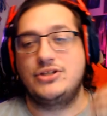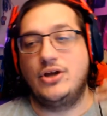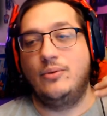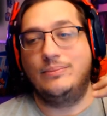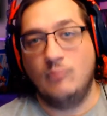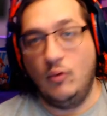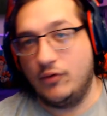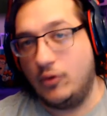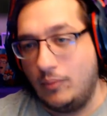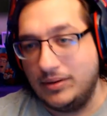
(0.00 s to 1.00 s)
So moving
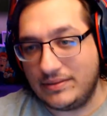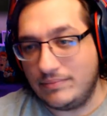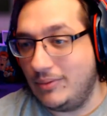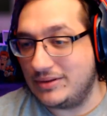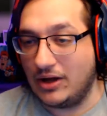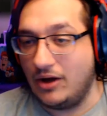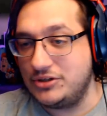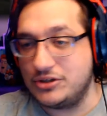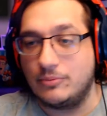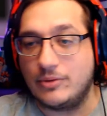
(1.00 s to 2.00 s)
on with, with the
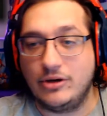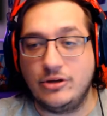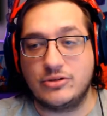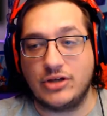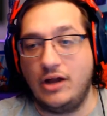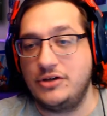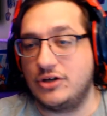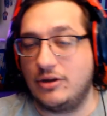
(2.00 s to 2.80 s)
Hunter, we're going to use a Hunter.